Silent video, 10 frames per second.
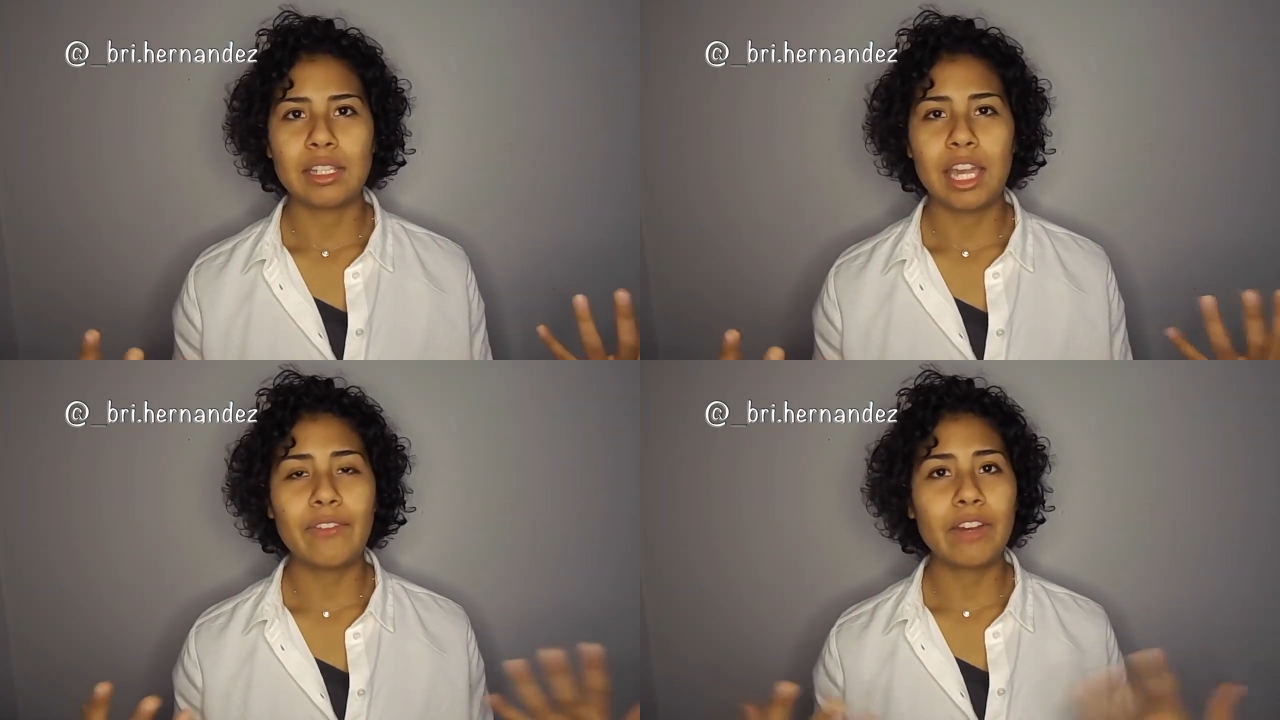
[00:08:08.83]

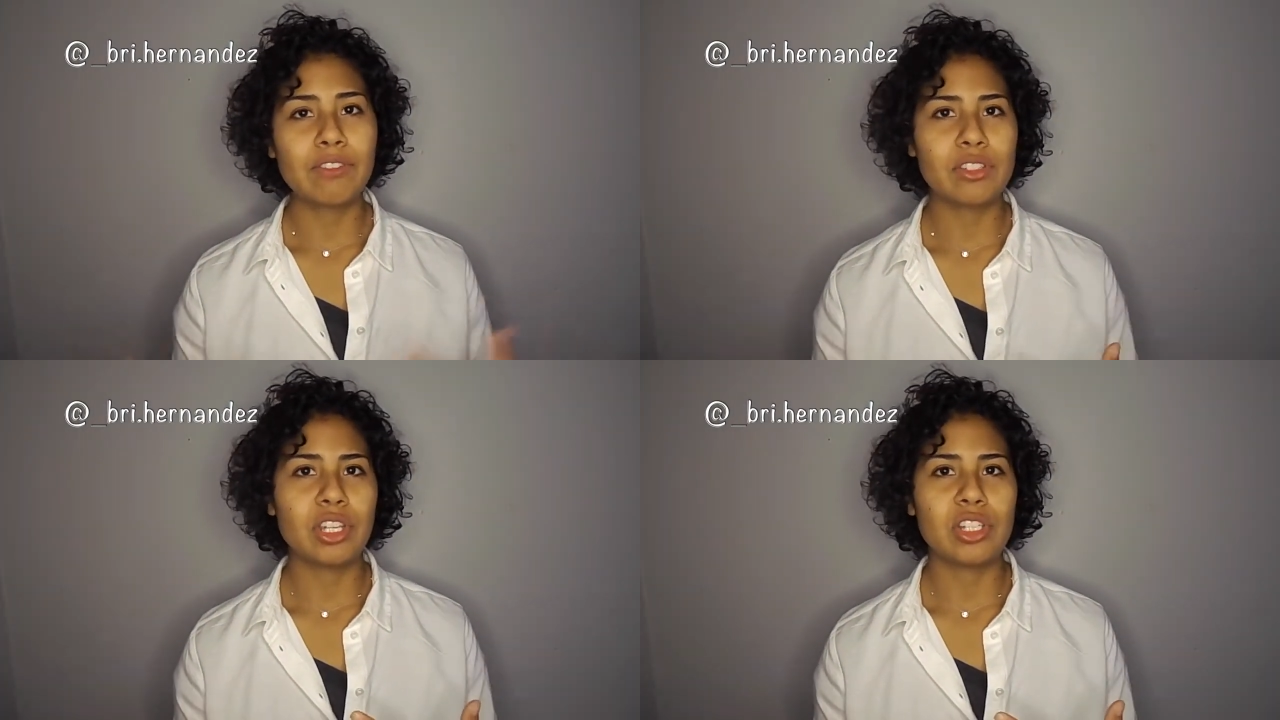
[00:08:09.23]
have
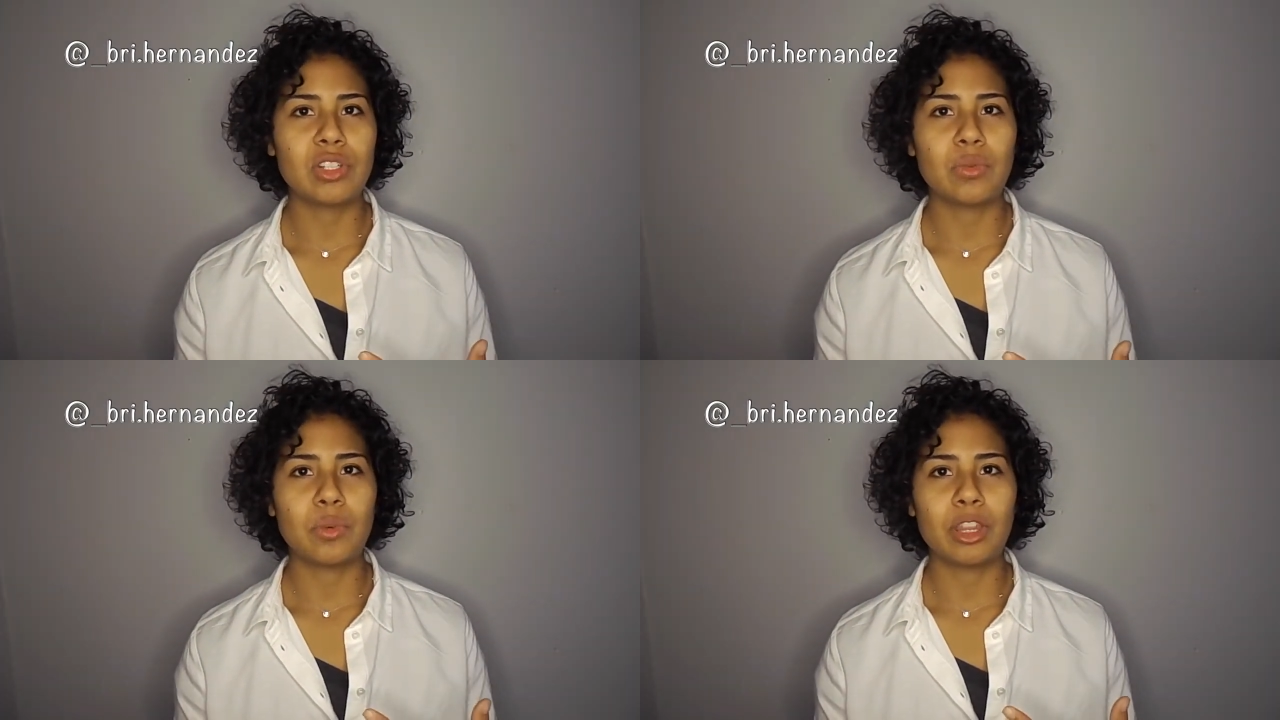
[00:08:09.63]

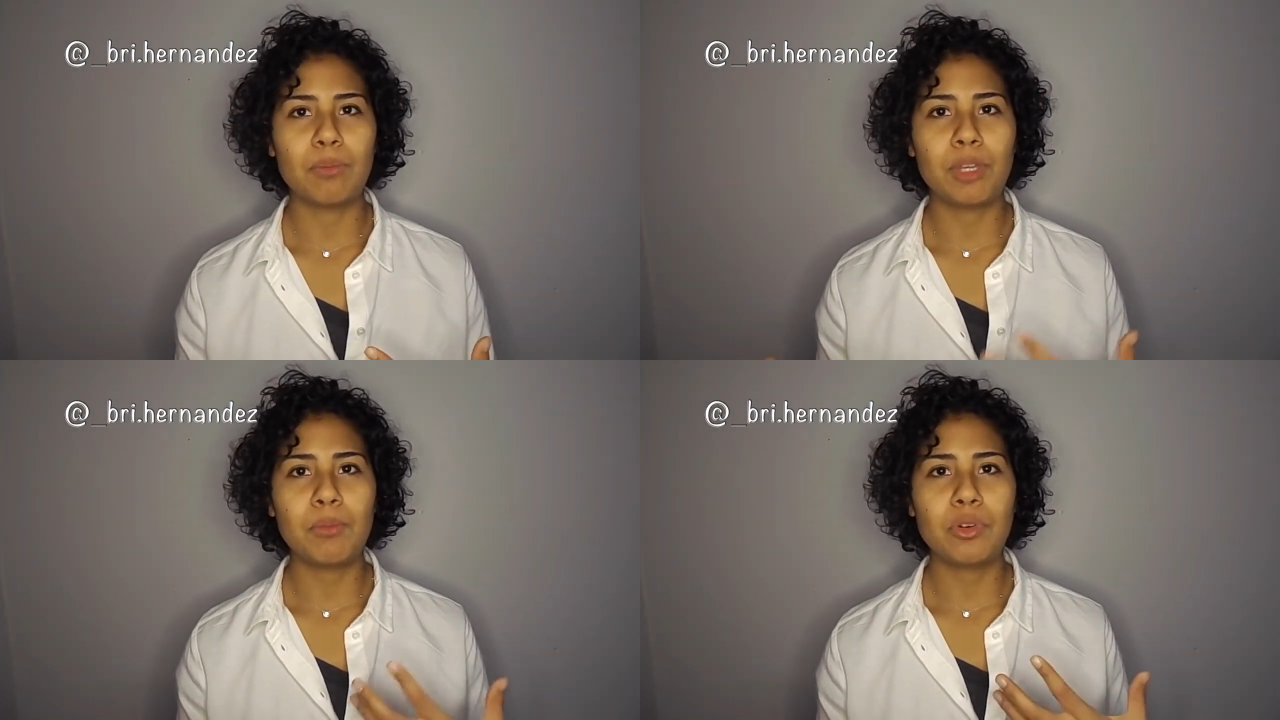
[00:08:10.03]
conversation with
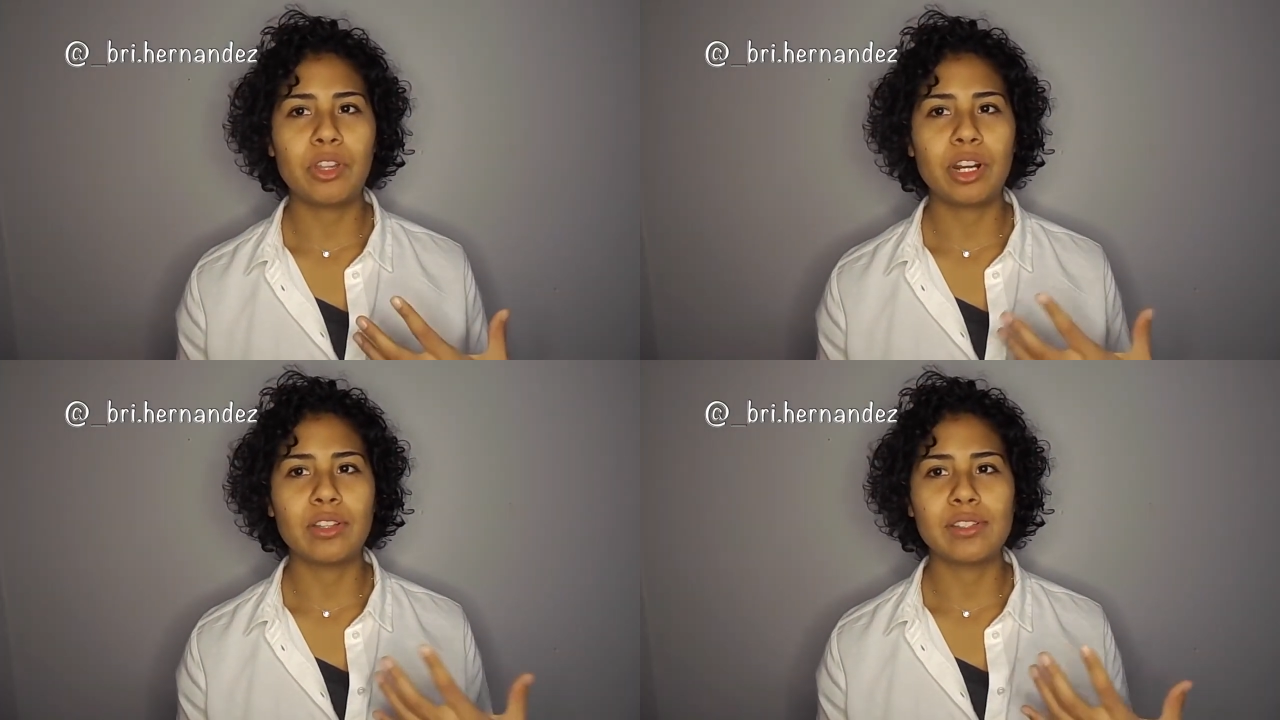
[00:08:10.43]
people that
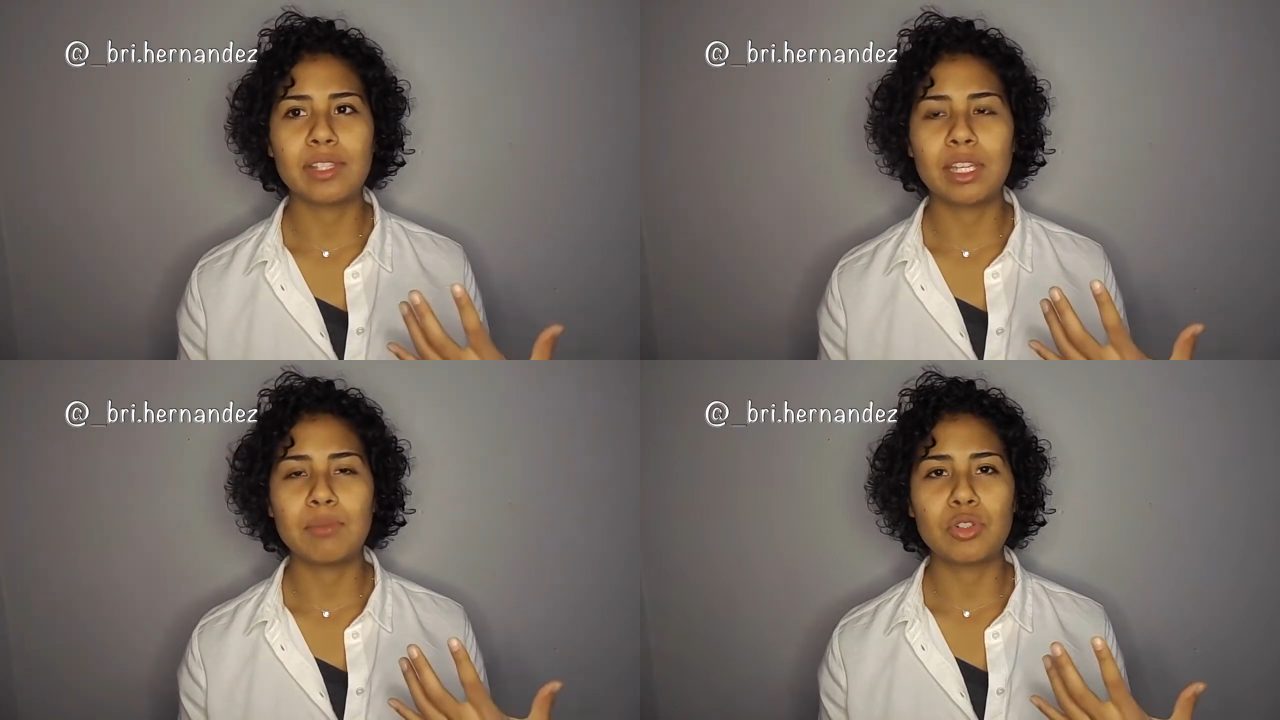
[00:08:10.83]
are on the
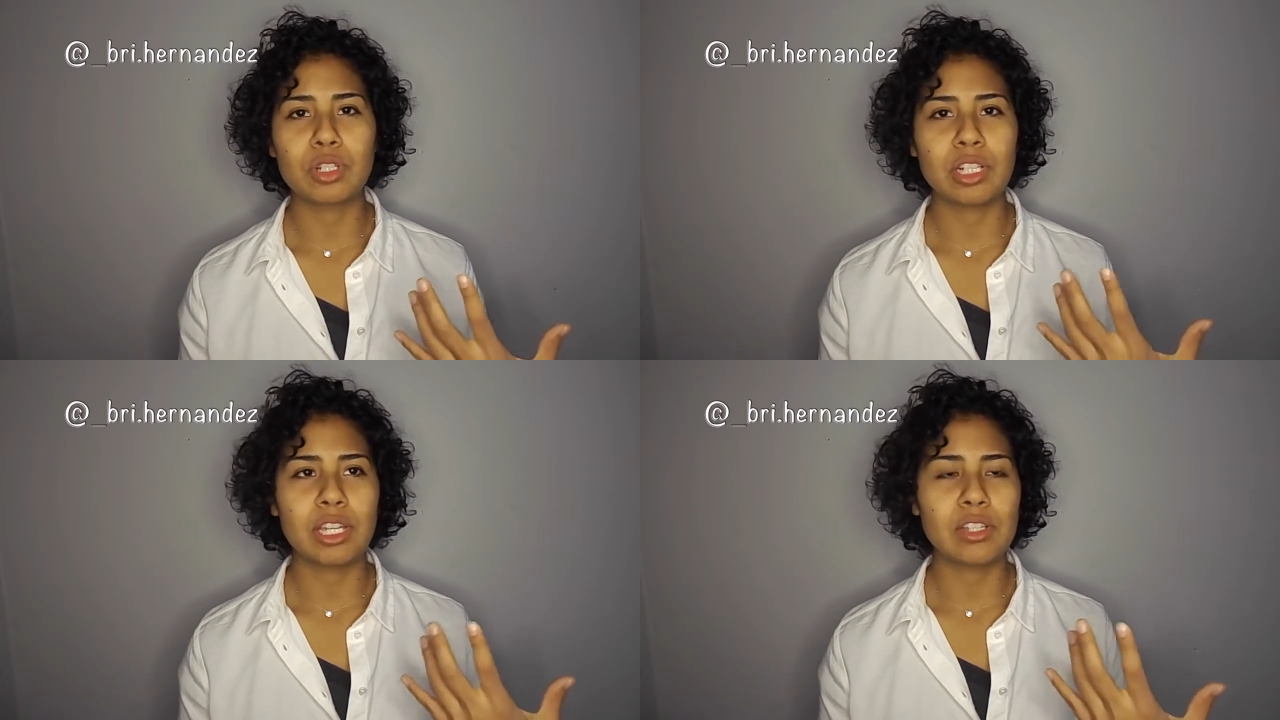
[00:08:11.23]
same
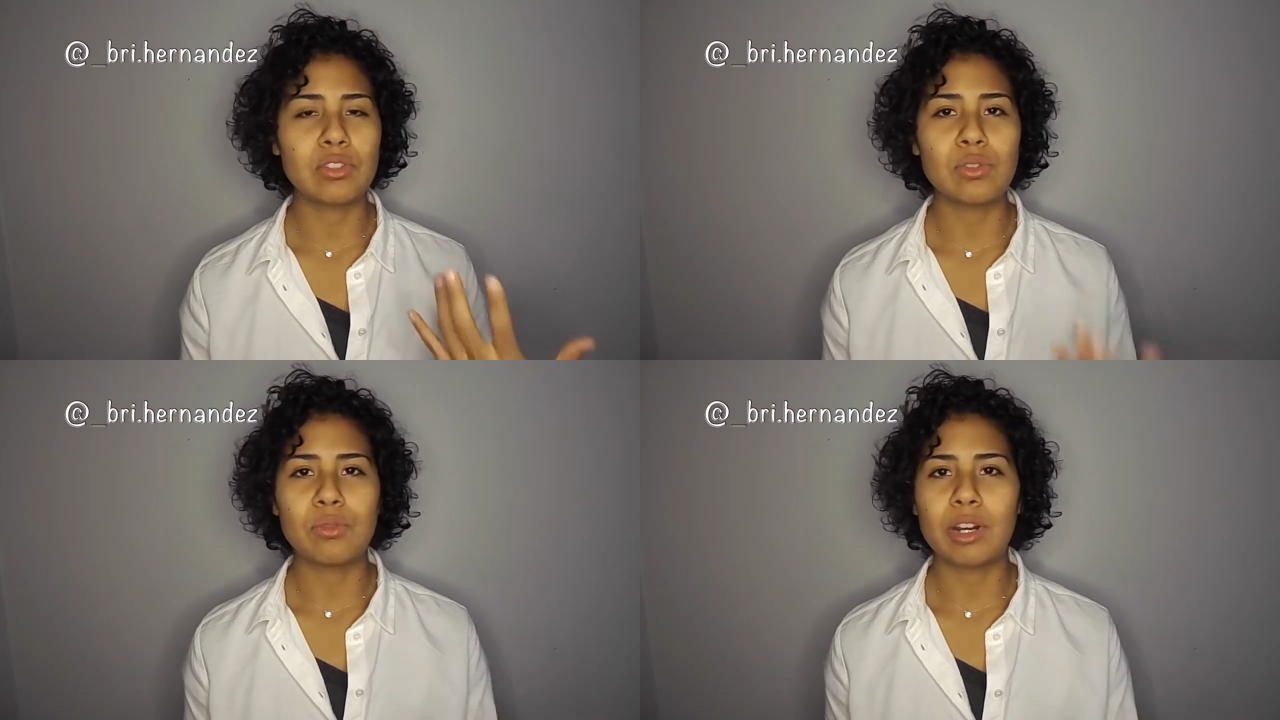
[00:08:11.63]
journey as
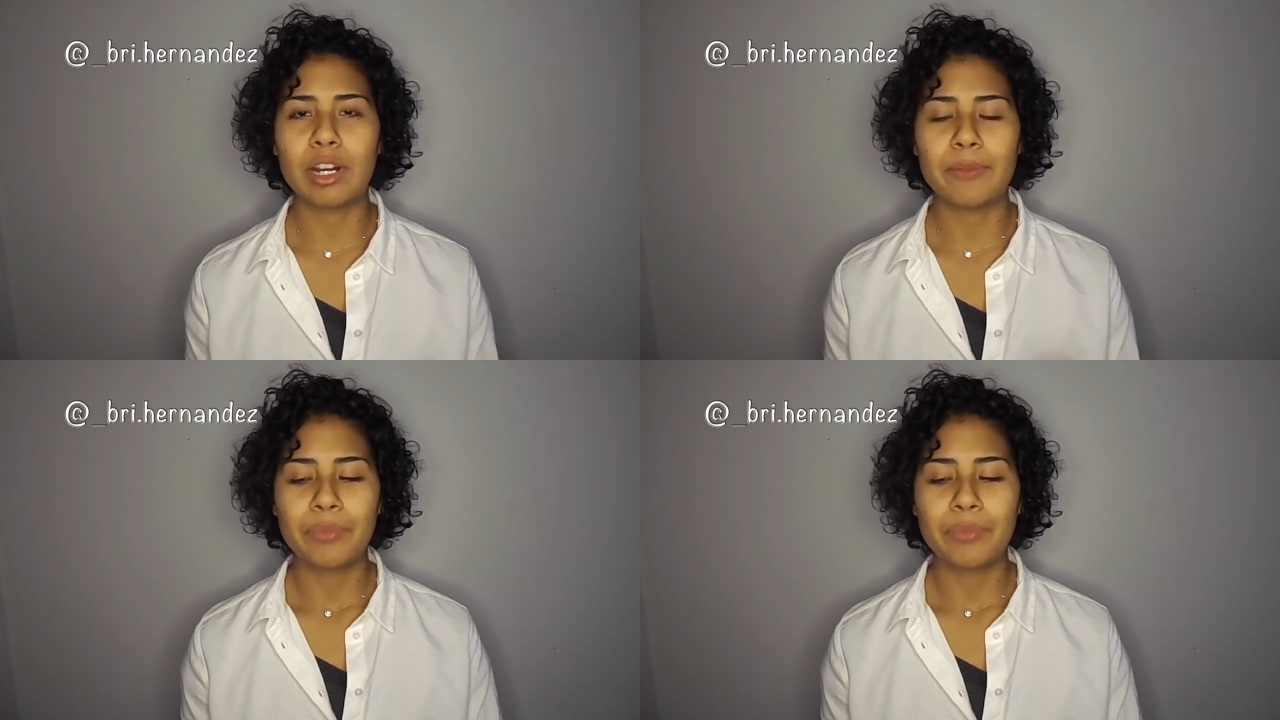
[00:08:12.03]
you are.